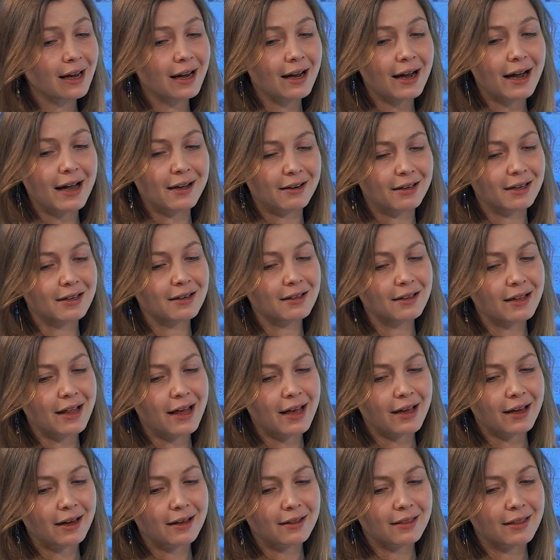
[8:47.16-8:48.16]
I really
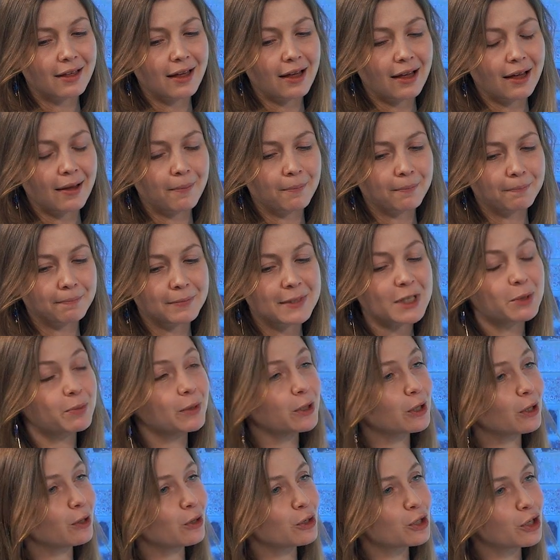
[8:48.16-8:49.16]
like the
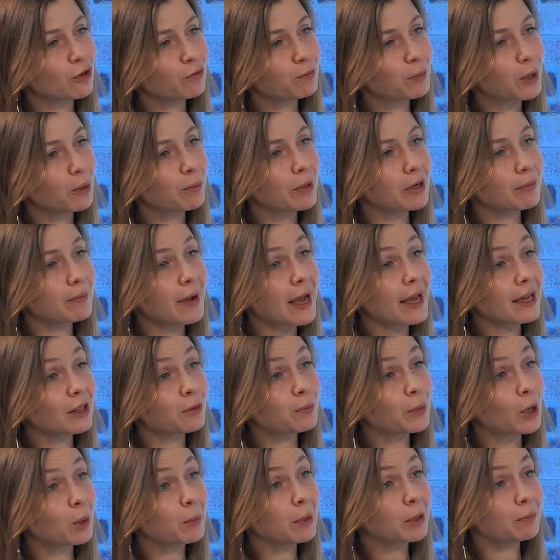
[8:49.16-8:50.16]
terminology of problem A
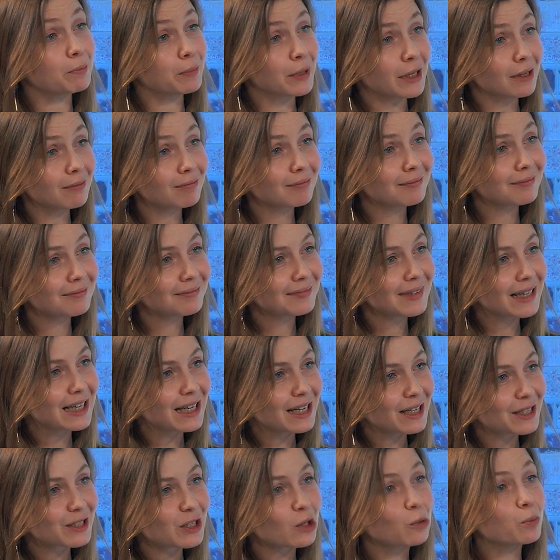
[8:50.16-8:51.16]
and problem B.
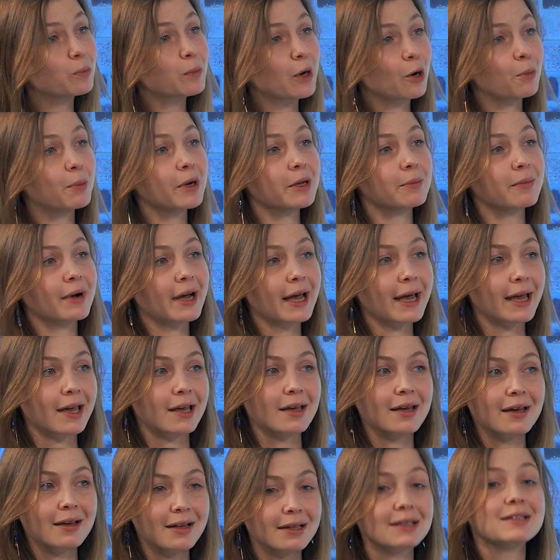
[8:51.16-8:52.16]
So problem
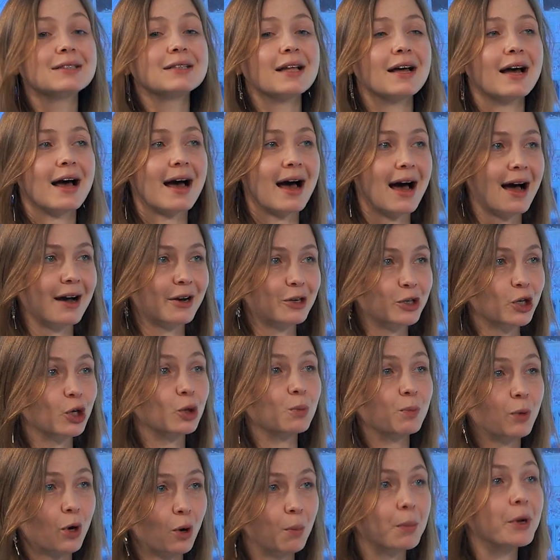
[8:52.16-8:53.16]
A, it's the
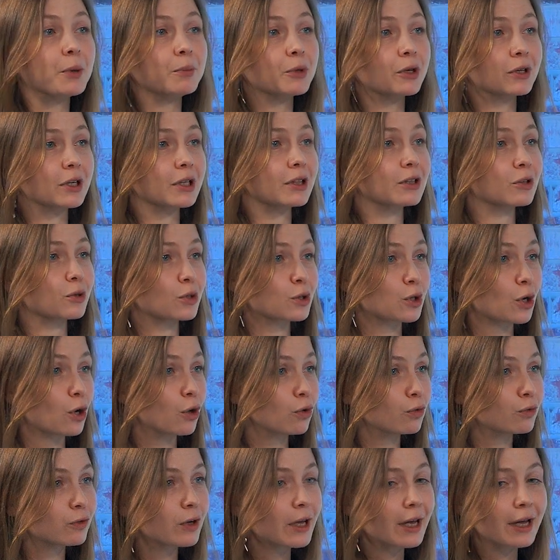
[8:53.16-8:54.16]
actual problem you need to
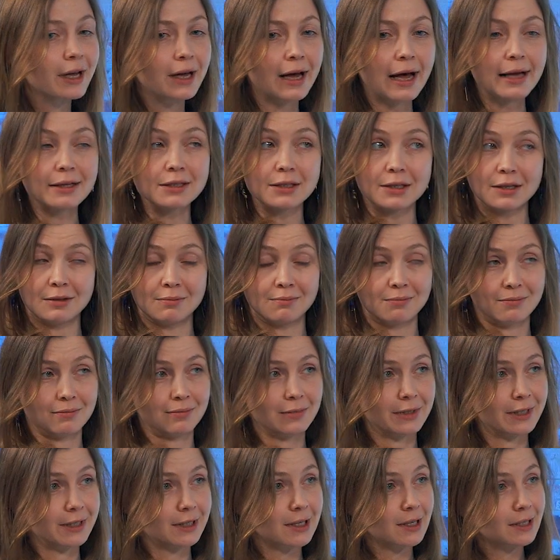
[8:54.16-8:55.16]
solve, as a
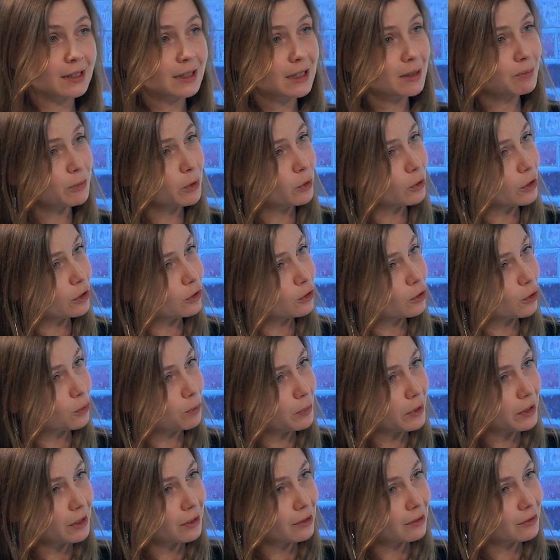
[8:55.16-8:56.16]
system you need to
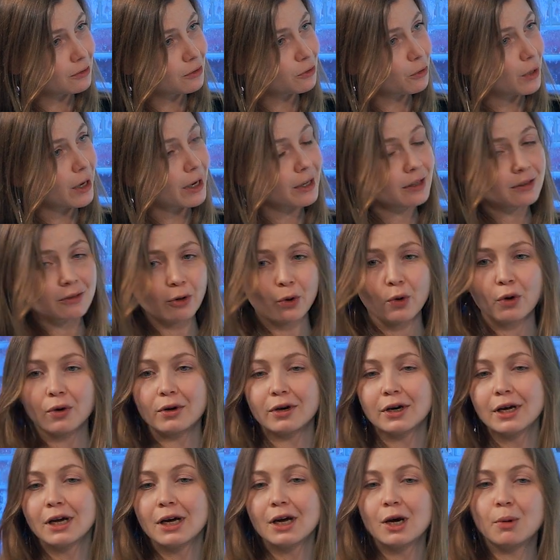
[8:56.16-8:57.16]
build, right?
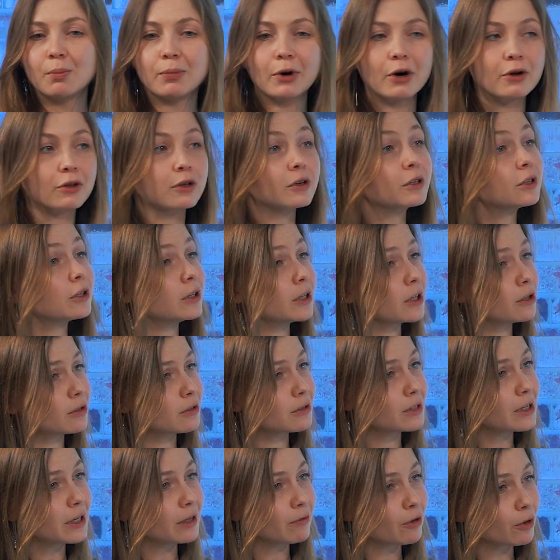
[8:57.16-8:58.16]
Or product you need
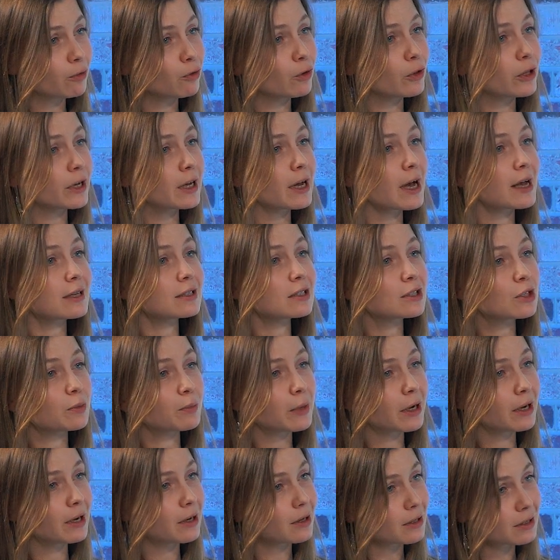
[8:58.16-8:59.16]
to deliver for the
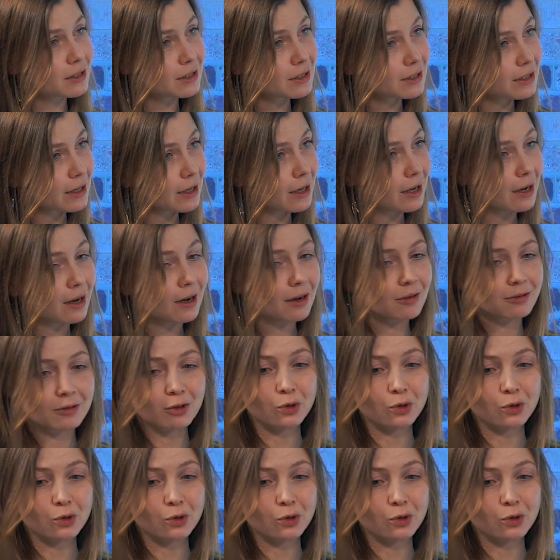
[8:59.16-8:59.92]
customers to